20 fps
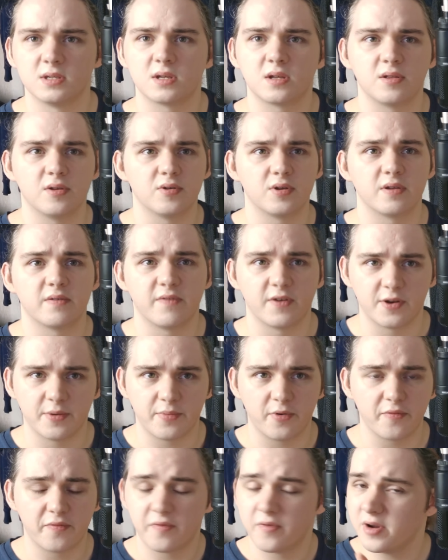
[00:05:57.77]
including
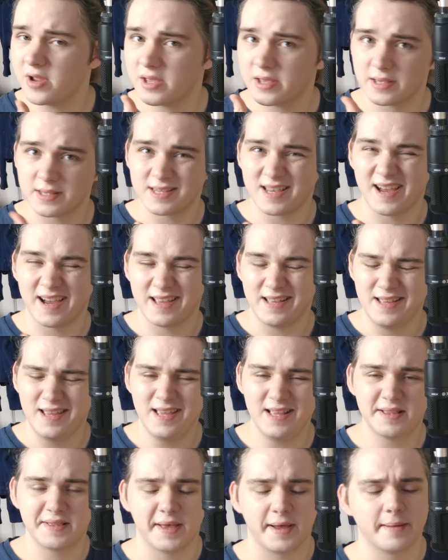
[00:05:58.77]
Thunderbolt 3, because I
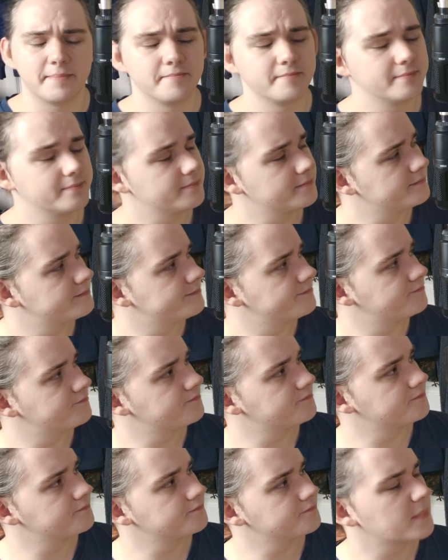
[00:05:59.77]
need that.
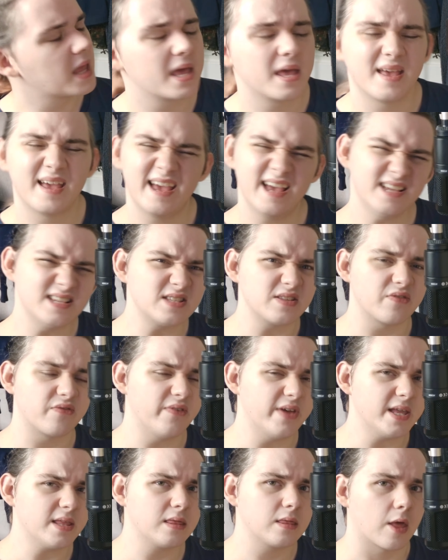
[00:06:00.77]
Here's the
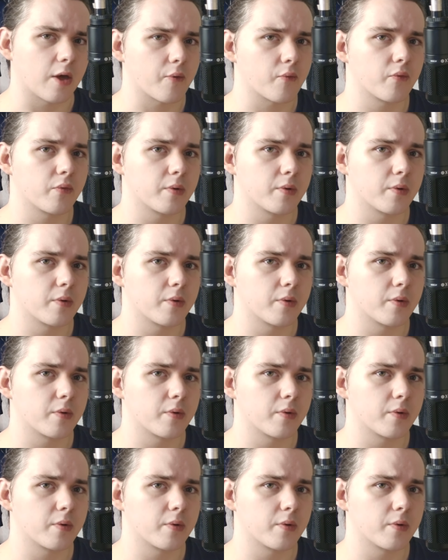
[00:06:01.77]
thing though,